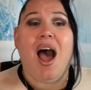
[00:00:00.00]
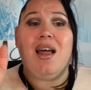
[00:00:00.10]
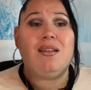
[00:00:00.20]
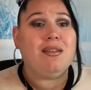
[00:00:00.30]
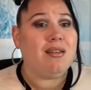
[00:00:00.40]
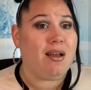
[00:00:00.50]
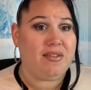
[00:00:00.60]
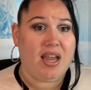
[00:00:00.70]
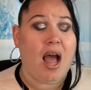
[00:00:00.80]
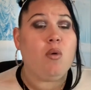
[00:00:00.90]
I love
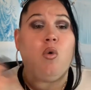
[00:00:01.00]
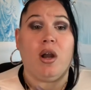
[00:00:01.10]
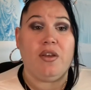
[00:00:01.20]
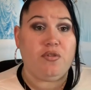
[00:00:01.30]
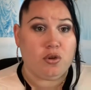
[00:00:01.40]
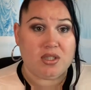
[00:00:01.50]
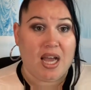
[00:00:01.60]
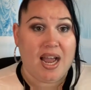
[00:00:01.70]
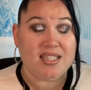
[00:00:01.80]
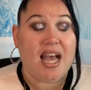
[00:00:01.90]
it. I want it full
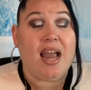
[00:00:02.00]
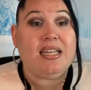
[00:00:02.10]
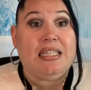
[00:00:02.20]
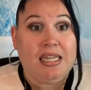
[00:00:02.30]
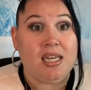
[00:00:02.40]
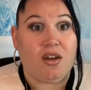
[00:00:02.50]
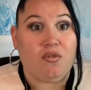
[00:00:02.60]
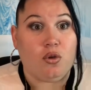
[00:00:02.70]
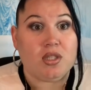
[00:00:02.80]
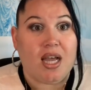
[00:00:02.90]
size. I need it
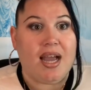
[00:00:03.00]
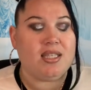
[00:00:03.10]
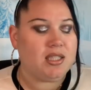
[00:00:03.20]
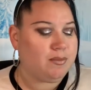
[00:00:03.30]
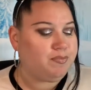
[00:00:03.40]
full size.